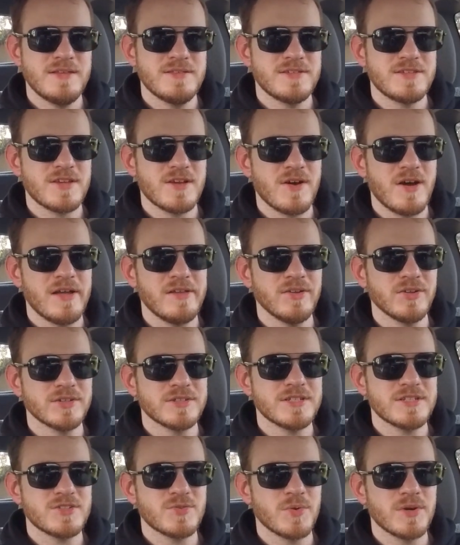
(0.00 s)
So I looked
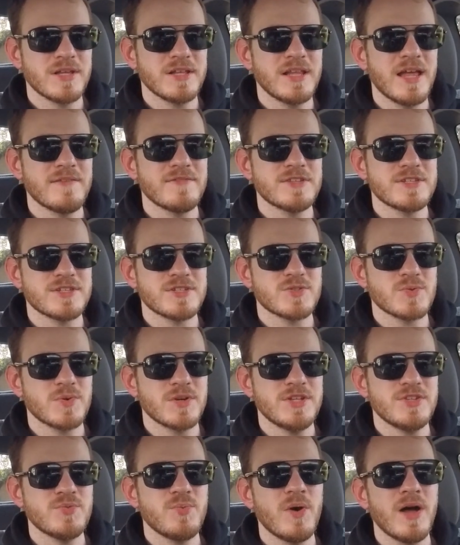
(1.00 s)
at 2011s and
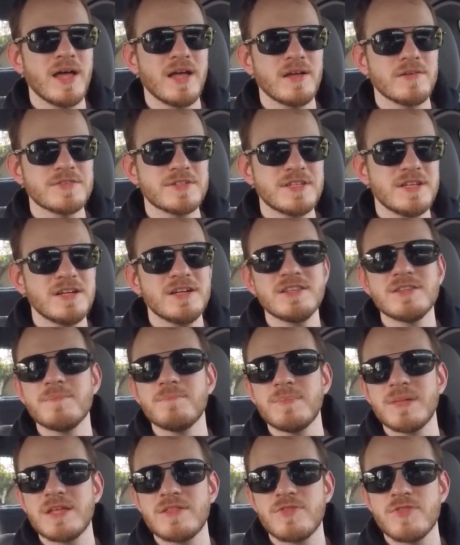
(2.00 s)
2012s, and they're in the
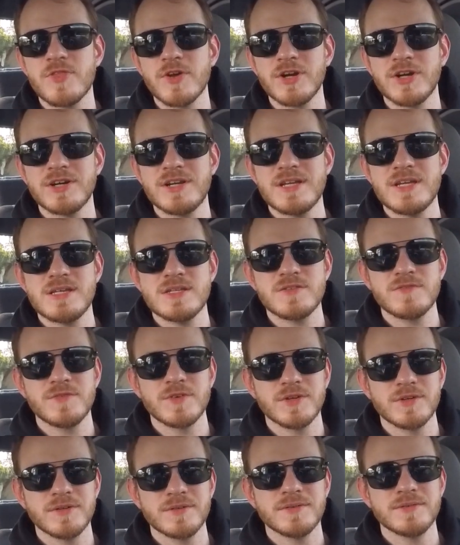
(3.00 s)
mid 30s
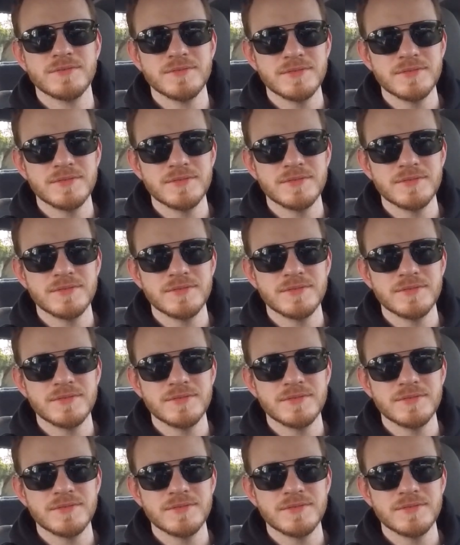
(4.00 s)
for